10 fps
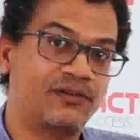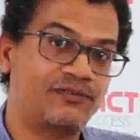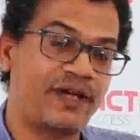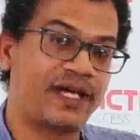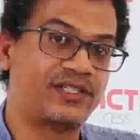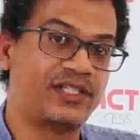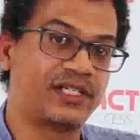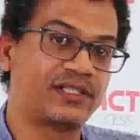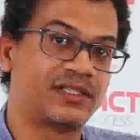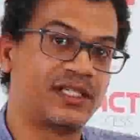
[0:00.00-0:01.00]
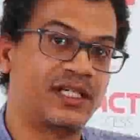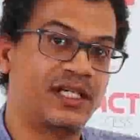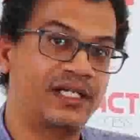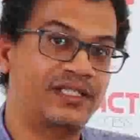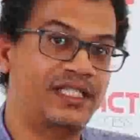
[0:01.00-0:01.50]
fact checks
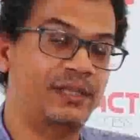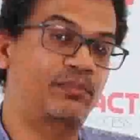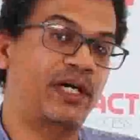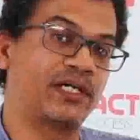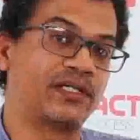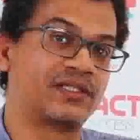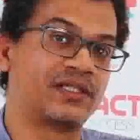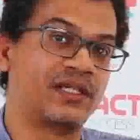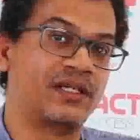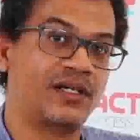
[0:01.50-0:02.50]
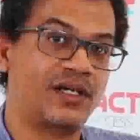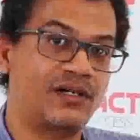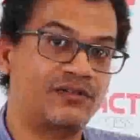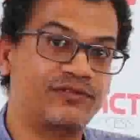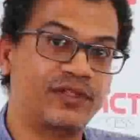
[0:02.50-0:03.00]
and debunks
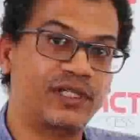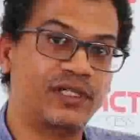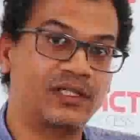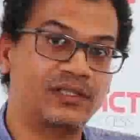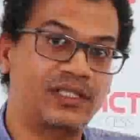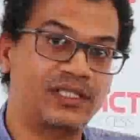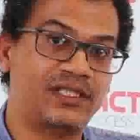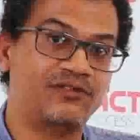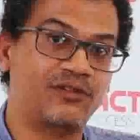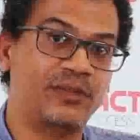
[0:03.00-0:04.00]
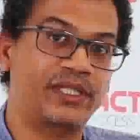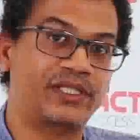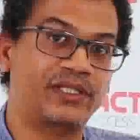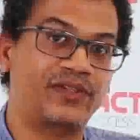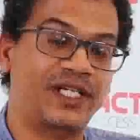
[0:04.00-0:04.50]
of
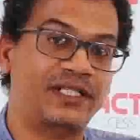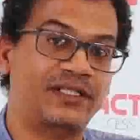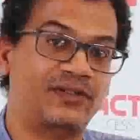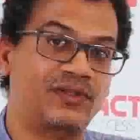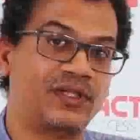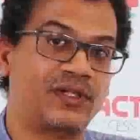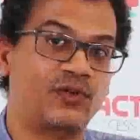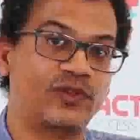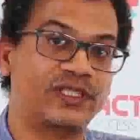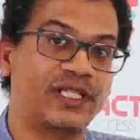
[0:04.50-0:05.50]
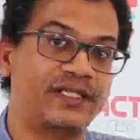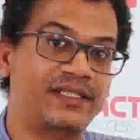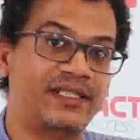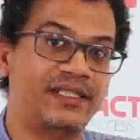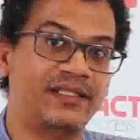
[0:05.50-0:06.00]
disinformation related to the
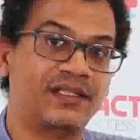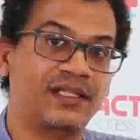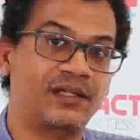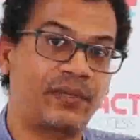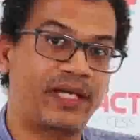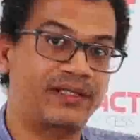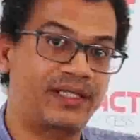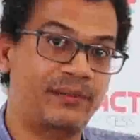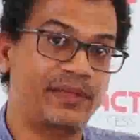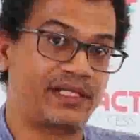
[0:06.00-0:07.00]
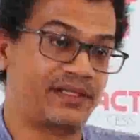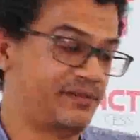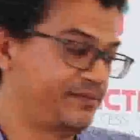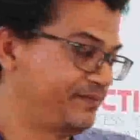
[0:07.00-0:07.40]
COVID-19 pandemic.